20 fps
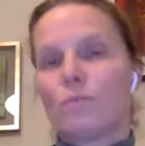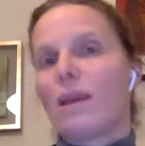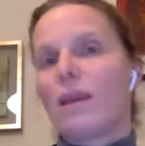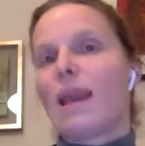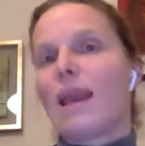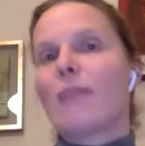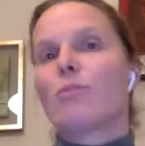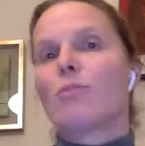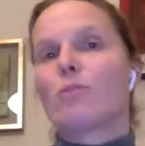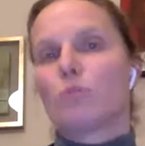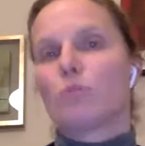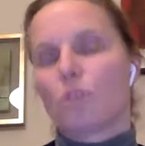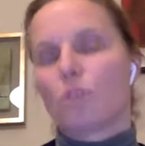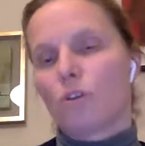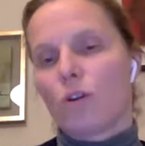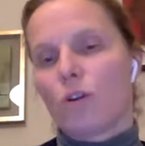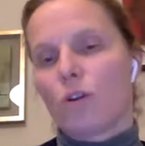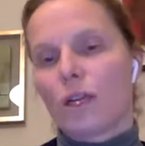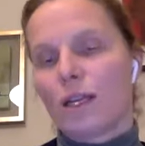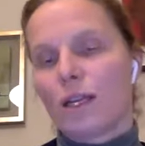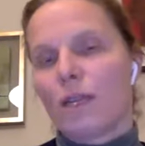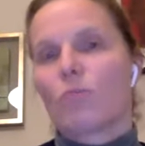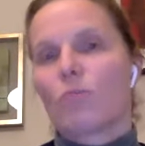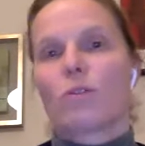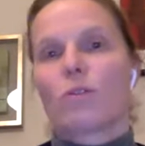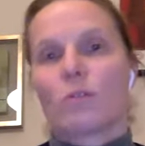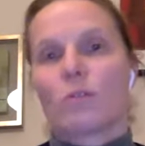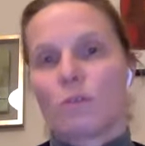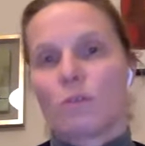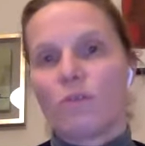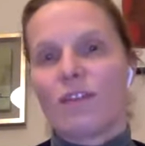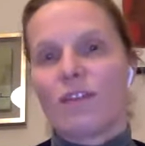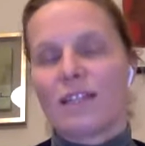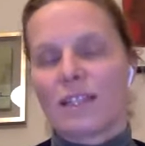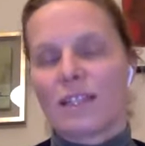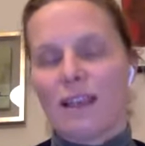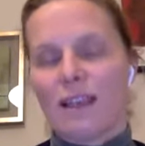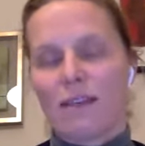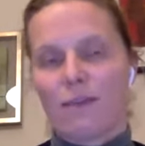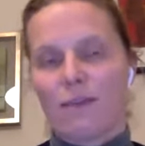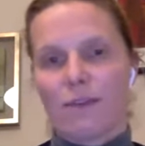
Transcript: be able to join in order to feel safe.